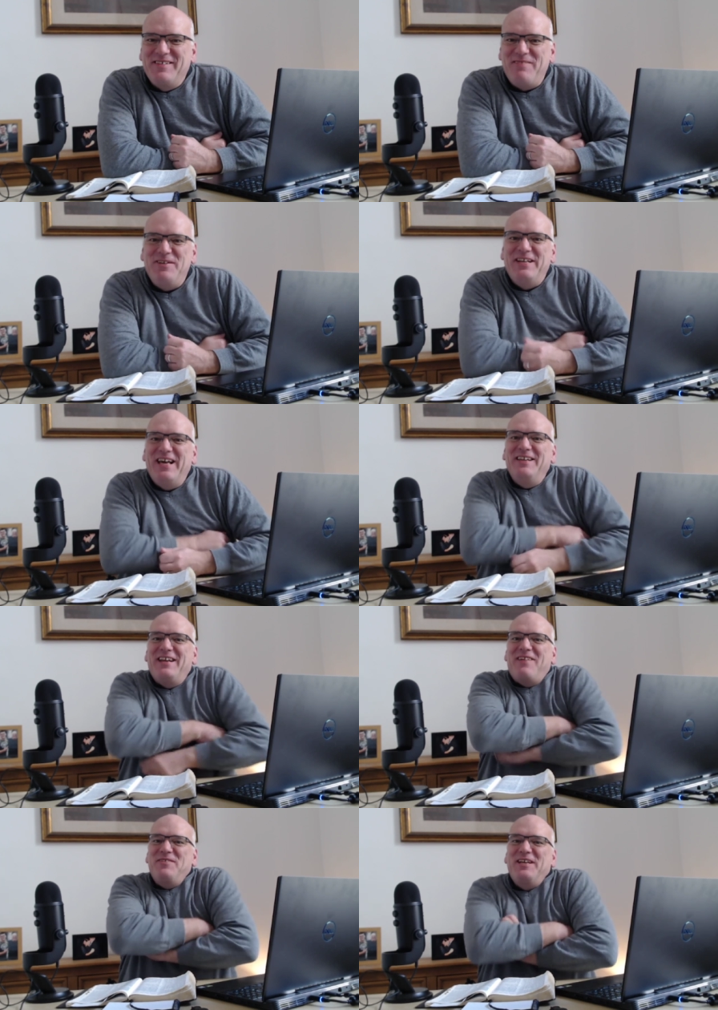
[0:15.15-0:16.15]
every day that
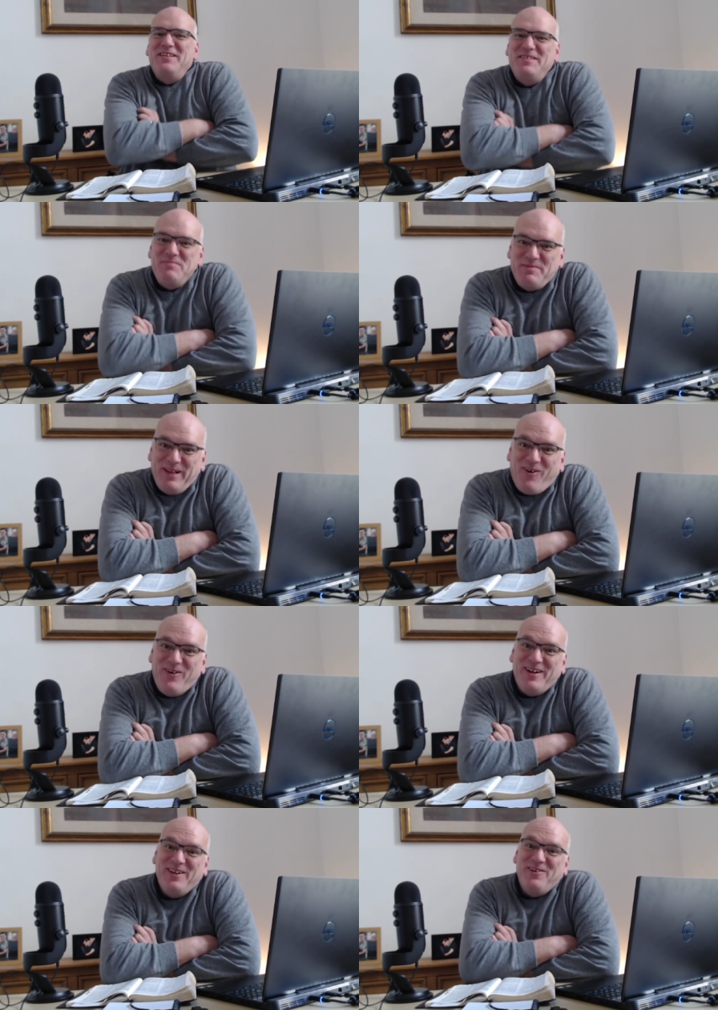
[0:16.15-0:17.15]
every day seems a bit
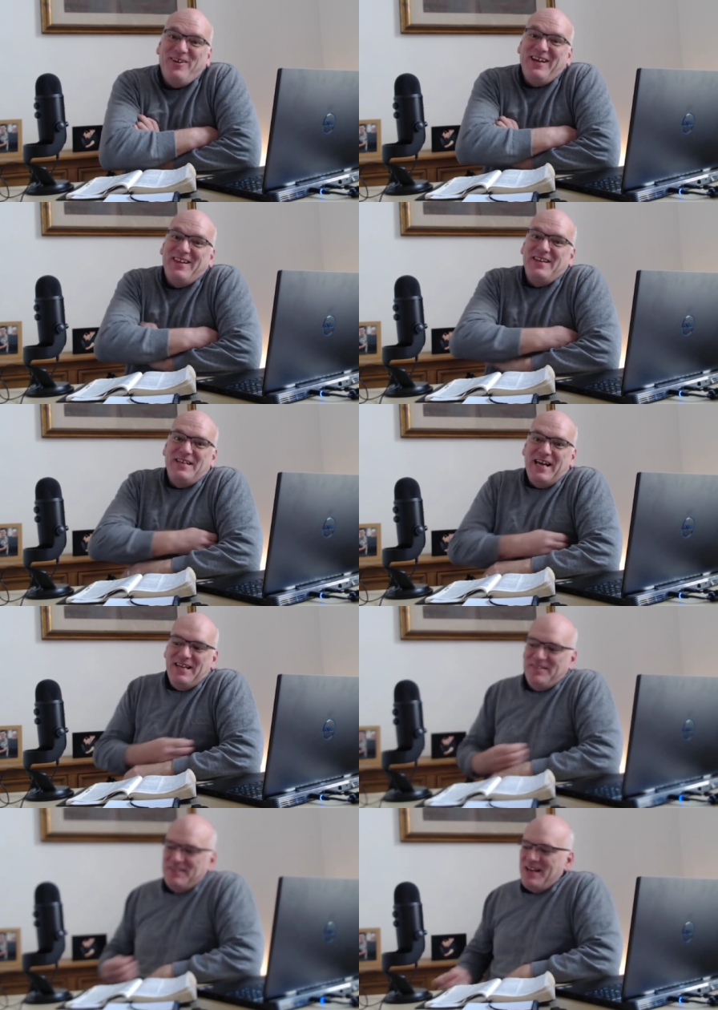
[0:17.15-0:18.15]
longer than all the other
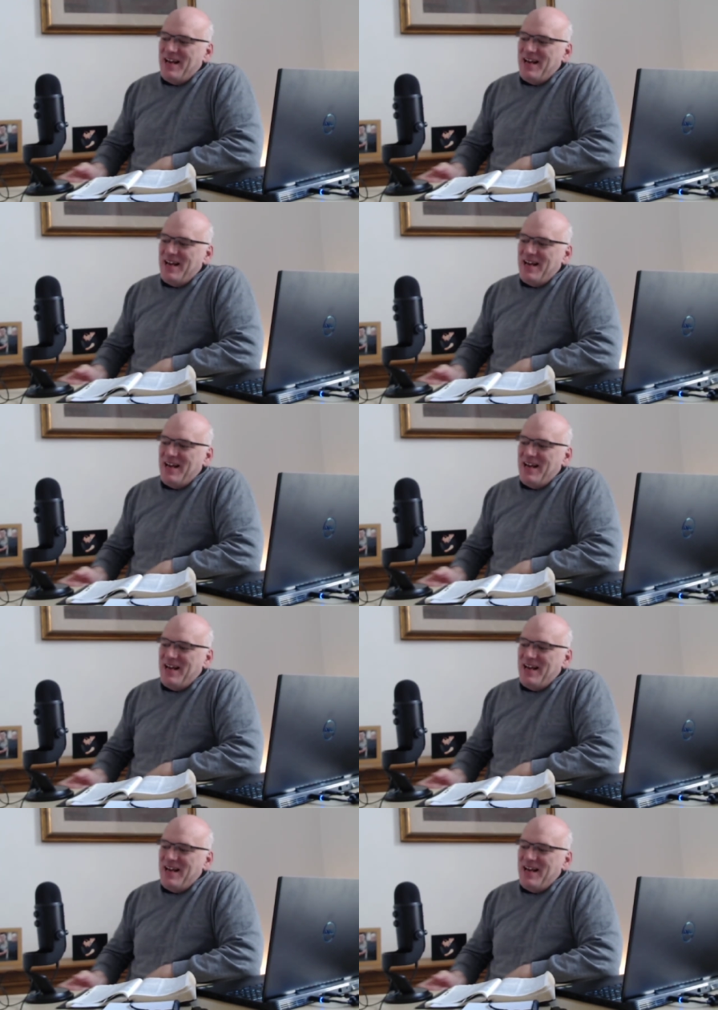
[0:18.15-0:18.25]
days.